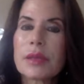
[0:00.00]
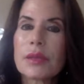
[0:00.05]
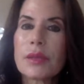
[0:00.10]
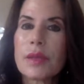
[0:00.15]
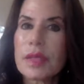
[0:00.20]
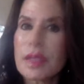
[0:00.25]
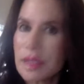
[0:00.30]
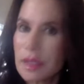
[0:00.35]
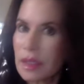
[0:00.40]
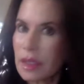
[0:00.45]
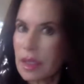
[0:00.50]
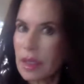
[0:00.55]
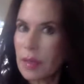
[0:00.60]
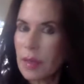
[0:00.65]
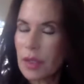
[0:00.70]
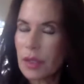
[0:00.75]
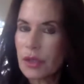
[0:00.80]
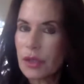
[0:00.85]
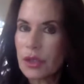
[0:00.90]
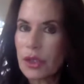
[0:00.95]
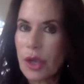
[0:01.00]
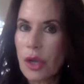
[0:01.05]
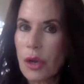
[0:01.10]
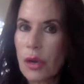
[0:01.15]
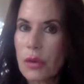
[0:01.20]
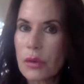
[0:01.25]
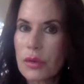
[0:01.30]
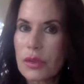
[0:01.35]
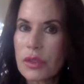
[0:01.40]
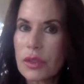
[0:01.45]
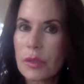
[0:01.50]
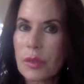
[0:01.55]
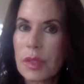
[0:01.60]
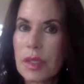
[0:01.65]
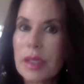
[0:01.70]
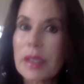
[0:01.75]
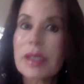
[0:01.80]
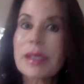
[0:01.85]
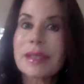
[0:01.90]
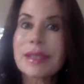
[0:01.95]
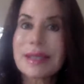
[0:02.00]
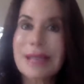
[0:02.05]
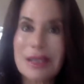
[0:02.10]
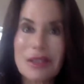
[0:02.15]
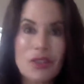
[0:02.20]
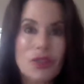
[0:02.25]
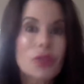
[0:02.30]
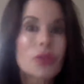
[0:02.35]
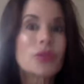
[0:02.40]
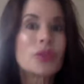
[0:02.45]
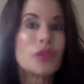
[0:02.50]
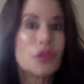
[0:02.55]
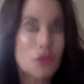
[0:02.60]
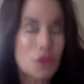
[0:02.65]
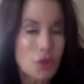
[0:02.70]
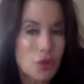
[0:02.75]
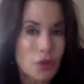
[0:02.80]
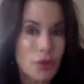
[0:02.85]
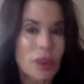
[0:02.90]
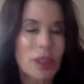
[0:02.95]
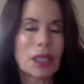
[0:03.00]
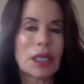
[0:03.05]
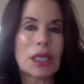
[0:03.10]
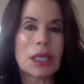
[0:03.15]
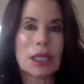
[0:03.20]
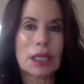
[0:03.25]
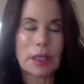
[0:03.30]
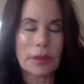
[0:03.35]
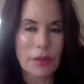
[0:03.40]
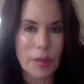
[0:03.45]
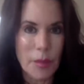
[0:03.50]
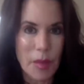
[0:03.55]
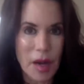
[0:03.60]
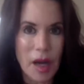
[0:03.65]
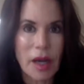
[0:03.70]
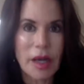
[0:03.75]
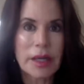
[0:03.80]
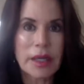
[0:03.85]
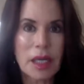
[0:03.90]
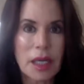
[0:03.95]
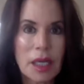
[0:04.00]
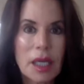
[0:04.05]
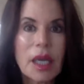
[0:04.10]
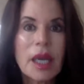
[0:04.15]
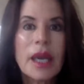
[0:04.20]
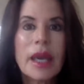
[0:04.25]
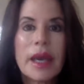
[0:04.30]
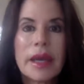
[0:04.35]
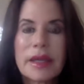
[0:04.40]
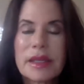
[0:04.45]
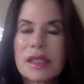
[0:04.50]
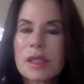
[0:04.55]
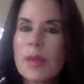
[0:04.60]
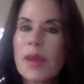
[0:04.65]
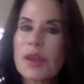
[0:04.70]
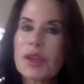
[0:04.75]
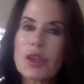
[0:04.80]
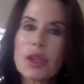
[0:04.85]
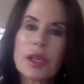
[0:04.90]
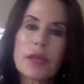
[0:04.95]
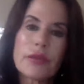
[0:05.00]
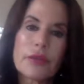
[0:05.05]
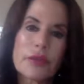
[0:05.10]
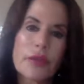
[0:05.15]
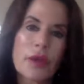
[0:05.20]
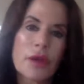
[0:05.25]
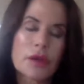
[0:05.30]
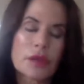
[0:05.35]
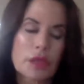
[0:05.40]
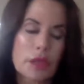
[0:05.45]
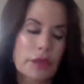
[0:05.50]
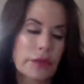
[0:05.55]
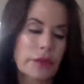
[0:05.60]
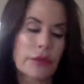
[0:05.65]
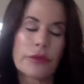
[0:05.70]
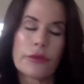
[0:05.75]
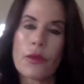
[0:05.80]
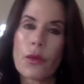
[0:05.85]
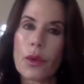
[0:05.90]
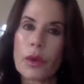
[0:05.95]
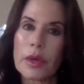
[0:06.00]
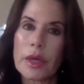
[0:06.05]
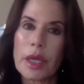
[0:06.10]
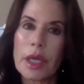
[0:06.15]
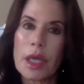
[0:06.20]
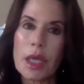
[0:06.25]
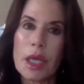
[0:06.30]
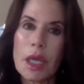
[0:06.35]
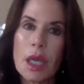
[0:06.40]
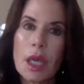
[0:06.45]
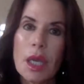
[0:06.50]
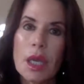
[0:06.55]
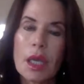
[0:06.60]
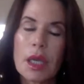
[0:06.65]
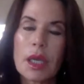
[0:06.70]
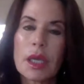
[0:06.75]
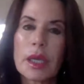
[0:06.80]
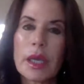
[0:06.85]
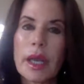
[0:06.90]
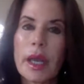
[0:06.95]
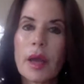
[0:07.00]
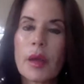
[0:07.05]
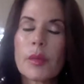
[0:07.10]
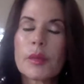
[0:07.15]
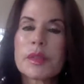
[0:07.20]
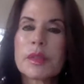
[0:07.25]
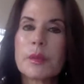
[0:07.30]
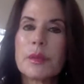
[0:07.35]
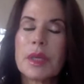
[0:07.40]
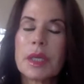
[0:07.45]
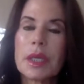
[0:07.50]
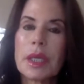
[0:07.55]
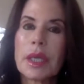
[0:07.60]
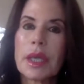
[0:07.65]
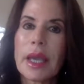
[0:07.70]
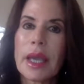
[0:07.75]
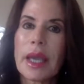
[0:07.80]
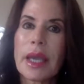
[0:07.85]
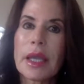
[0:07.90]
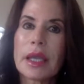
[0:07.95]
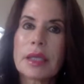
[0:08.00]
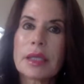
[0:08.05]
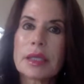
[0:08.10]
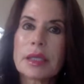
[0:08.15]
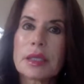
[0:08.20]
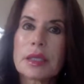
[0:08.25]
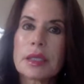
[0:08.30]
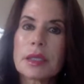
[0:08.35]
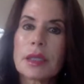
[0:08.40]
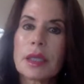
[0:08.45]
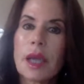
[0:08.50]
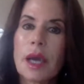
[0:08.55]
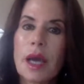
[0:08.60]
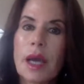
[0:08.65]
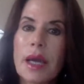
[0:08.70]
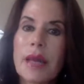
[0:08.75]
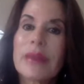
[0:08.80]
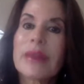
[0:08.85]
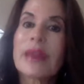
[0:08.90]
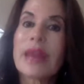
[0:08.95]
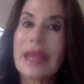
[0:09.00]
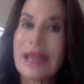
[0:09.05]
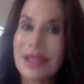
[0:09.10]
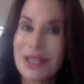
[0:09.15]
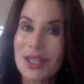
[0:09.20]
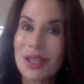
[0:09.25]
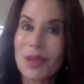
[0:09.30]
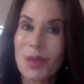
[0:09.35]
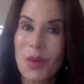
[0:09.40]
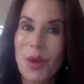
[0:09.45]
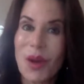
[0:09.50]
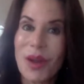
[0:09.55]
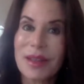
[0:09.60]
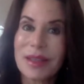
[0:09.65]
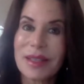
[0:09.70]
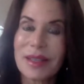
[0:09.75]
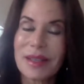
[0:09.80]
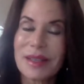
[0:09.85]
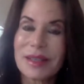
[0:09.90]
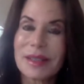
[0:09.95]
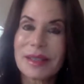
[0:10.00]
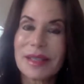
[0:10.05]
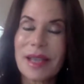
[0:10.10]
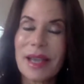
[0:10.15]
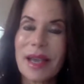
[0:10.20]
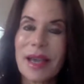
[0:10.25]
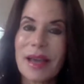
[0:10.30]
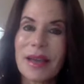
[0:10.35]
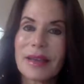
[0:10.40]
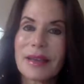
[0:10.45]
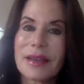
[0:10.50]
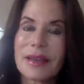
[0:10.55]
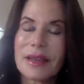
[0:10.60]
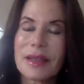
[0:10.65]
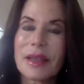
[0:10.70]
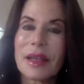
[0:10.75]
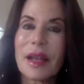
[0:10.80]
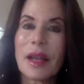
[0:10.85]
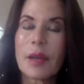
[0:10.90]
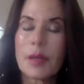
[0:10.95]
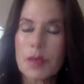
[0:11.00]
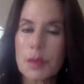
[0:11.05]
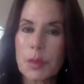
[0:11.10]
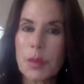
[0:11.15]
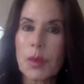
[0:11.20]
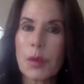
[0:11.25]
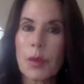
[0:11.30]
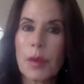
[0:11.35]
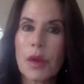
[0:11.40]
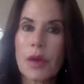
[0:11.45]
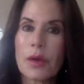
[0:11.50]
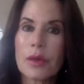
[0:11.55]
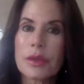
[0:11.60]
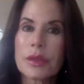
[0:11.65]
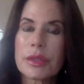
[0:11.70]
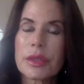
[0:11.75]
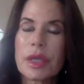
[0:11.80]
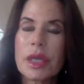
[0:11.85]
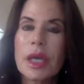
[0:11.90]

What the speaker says: recently been shown to be an essential nutrient in the body, and especially for those over 40, it helps mitigate the aging process, and it helps promote